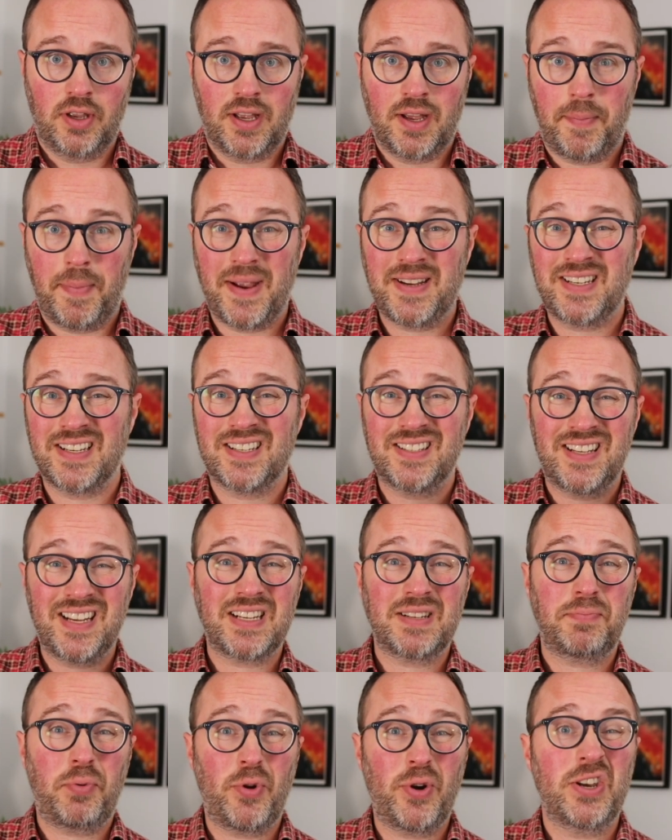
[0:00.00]
Basically, a
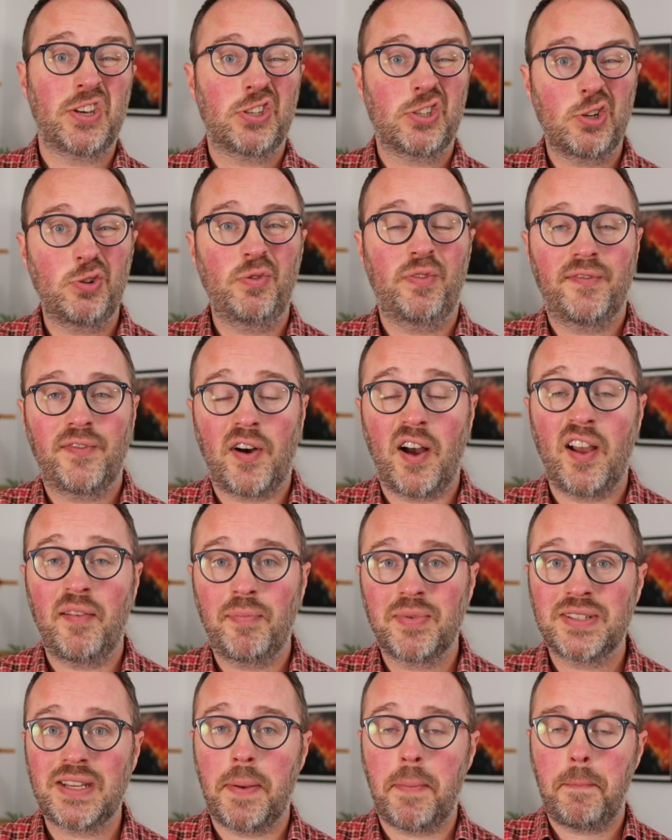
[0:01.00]

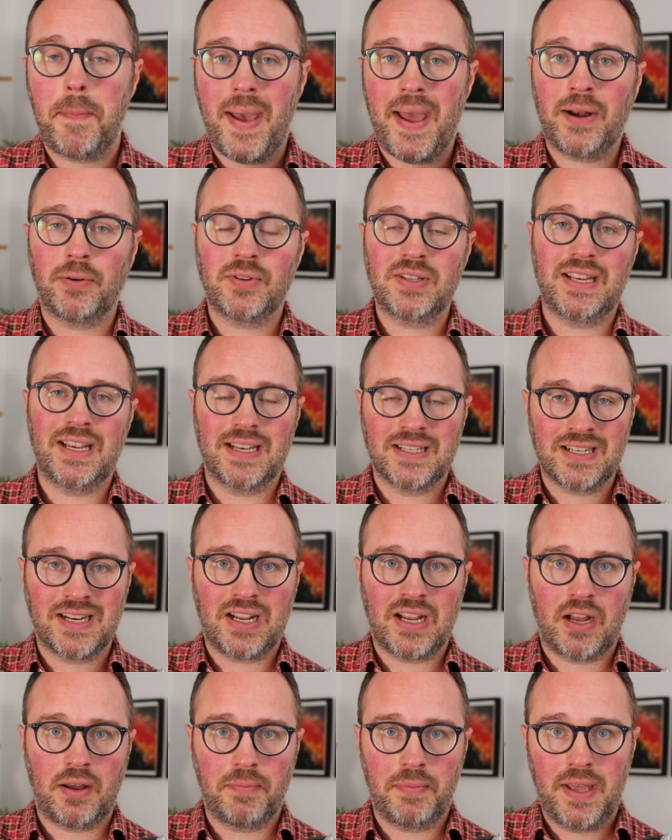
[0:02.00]
6.25% penalty is going
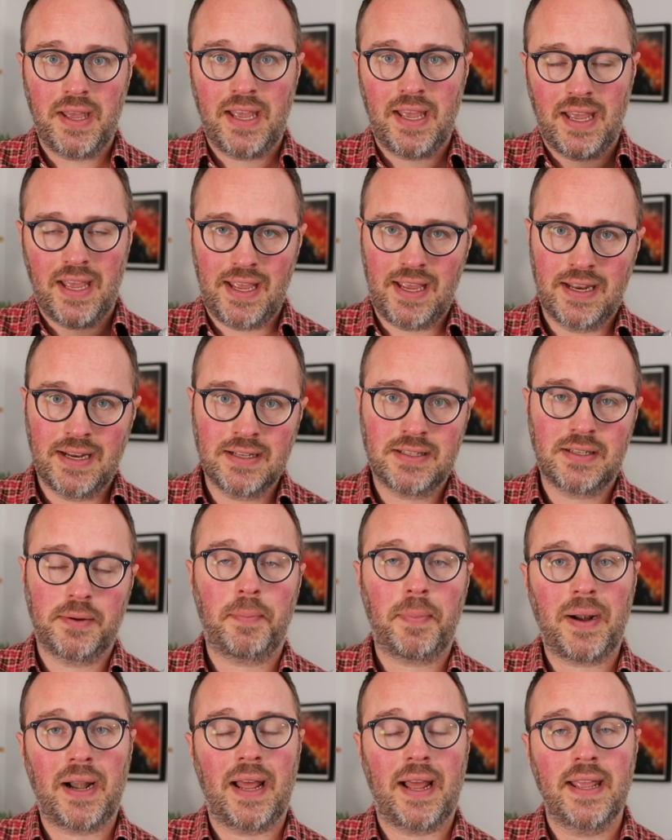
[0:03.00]
to come into
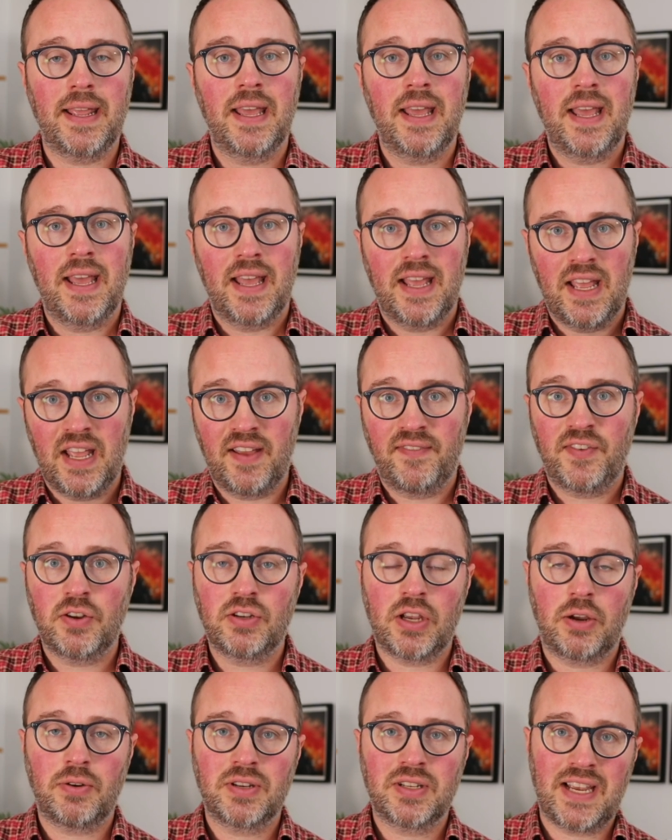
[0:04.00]
play if you
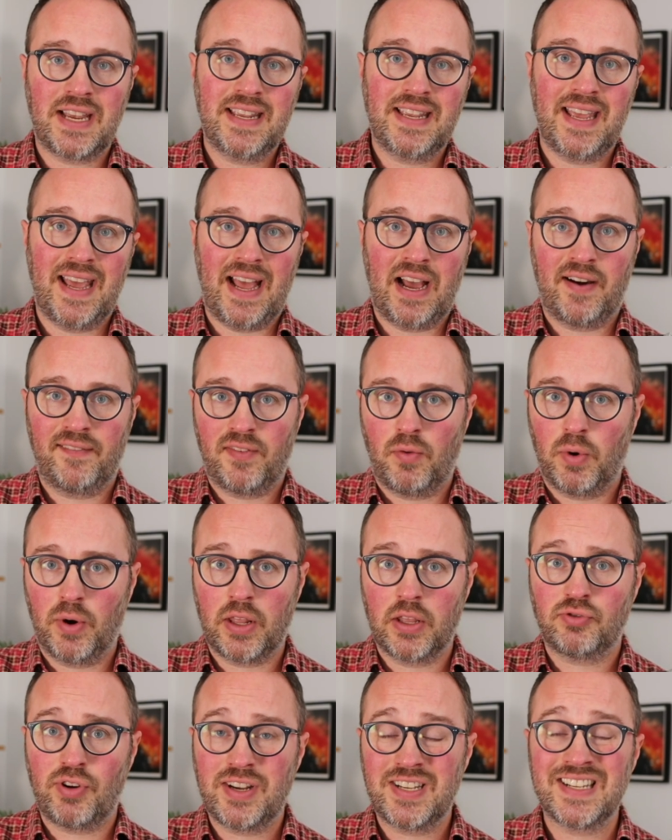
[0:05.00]
don't take it out for one of
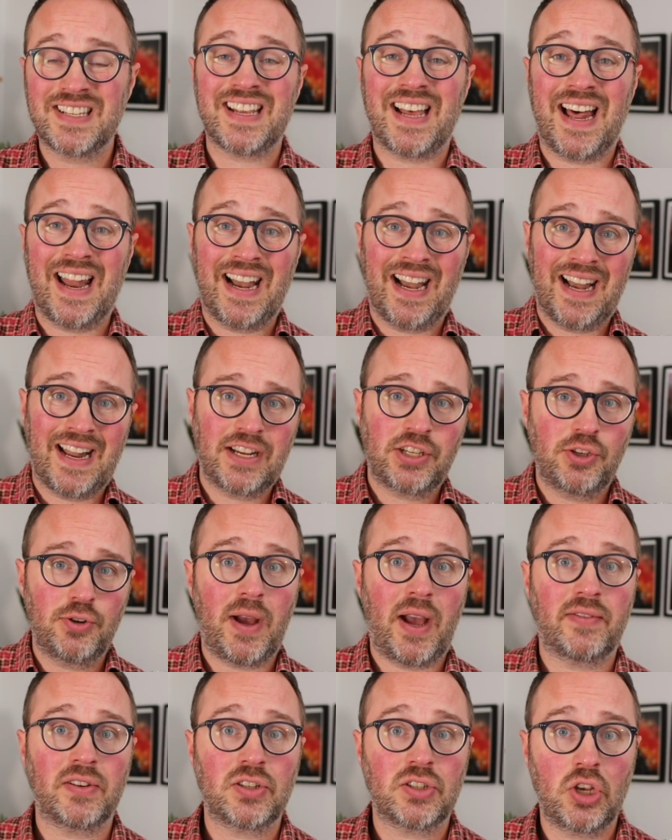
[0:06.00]
those reasons, unless you
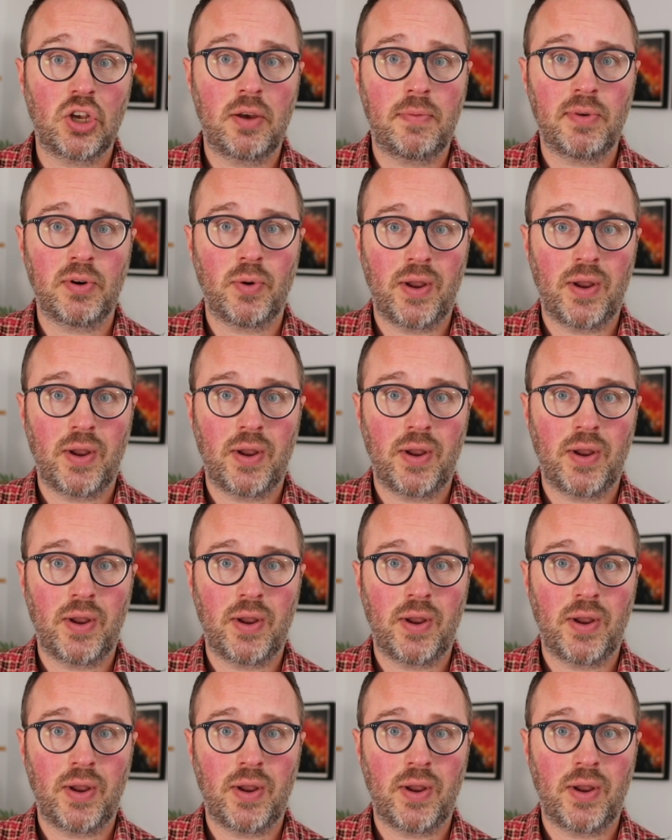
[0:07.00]
have a terminal